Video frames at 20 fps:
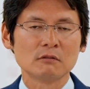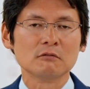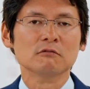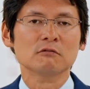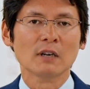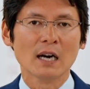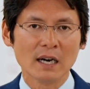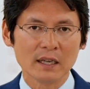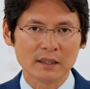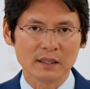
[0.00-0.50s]

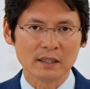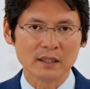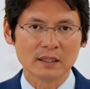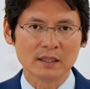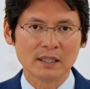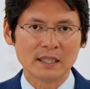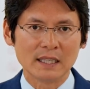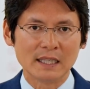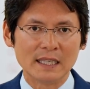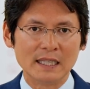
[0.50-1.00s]
Rather,
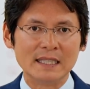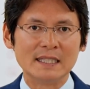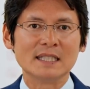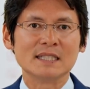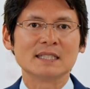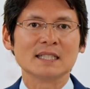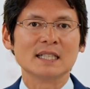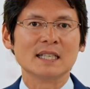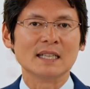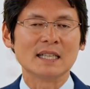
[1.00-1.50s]
it
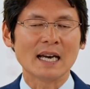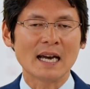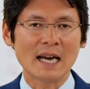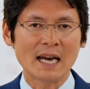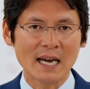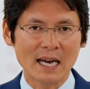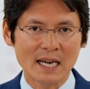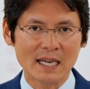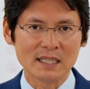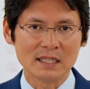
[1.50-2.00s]
is in the
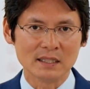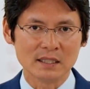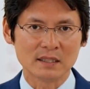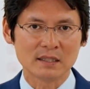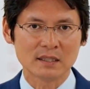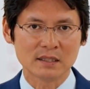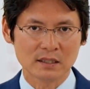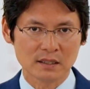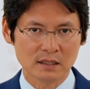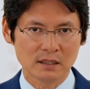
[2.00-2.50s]

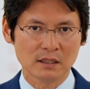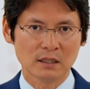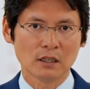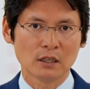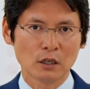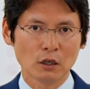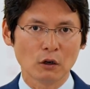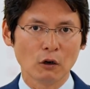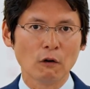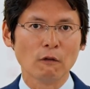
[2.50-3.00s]
hands
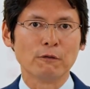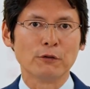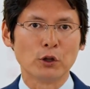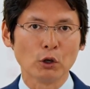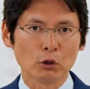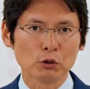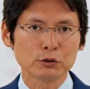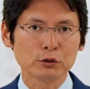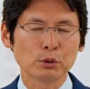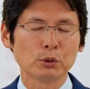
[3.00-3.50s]
of
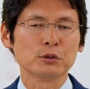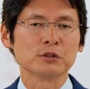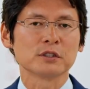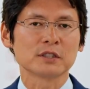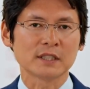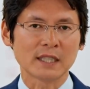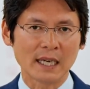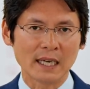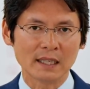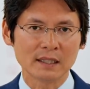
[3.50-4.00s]
those who
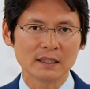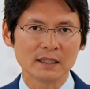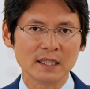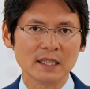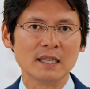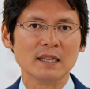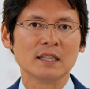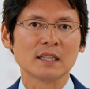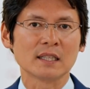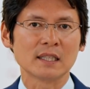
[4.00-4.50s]
stand
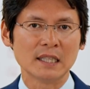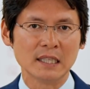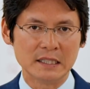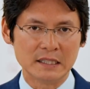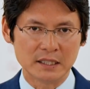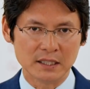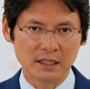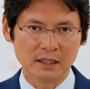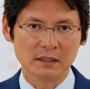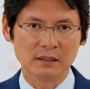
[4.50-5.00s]
in the
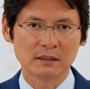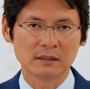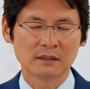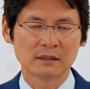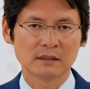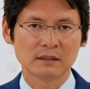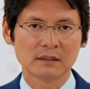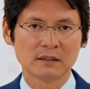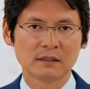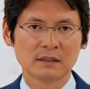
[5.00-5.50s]
kitchen.
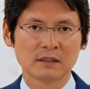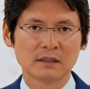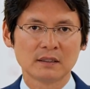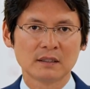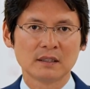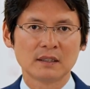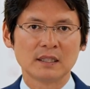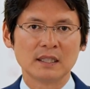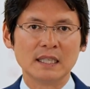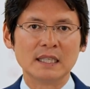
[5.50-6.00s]

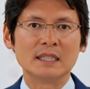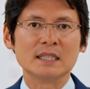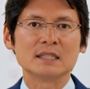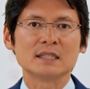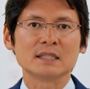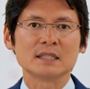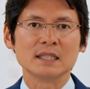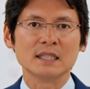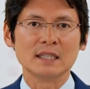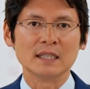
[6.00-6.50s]
It
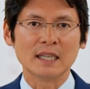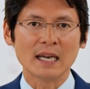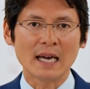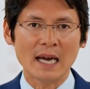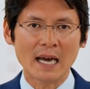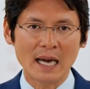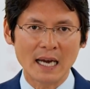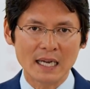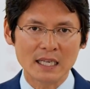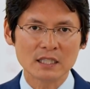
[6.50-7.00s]
is in the
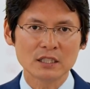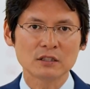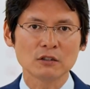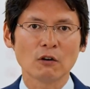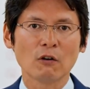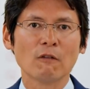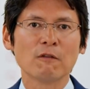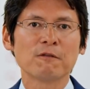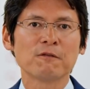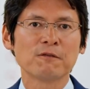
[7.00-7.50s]
hands
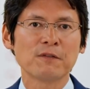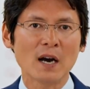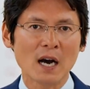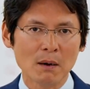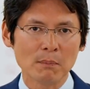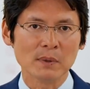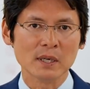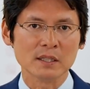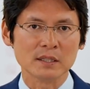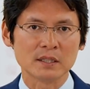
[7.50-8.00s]
of
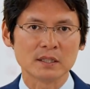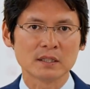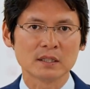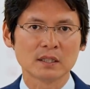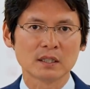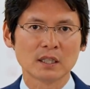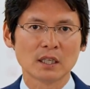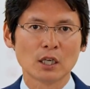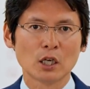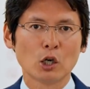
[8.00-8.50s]

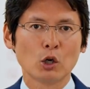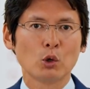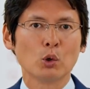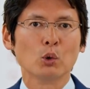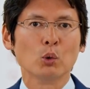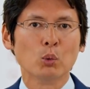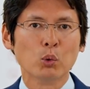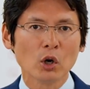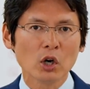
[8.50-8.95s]
farmers who